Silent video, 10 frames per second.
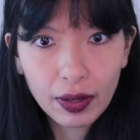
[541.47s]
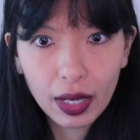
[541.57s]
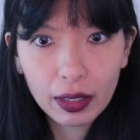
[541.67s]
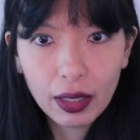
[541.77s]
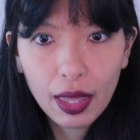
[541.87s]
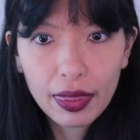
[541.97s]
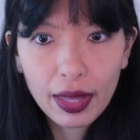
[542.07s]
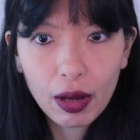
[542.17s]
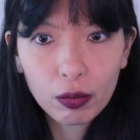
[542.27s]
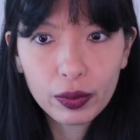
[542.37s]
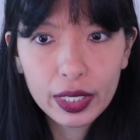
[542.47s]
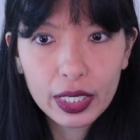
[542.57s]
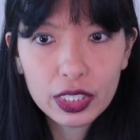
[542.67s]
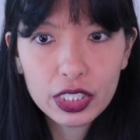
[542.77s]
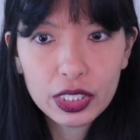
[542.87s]
file that
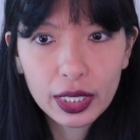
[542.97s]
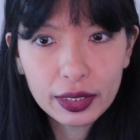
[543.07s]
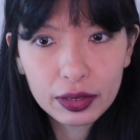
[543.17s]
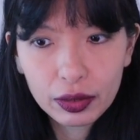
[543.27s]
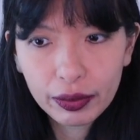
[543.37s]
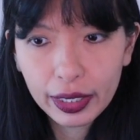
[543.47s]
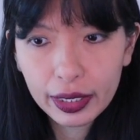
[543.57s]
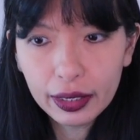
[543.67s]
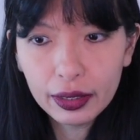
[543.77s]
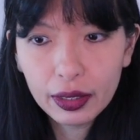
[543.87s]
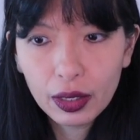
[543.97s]
we just created,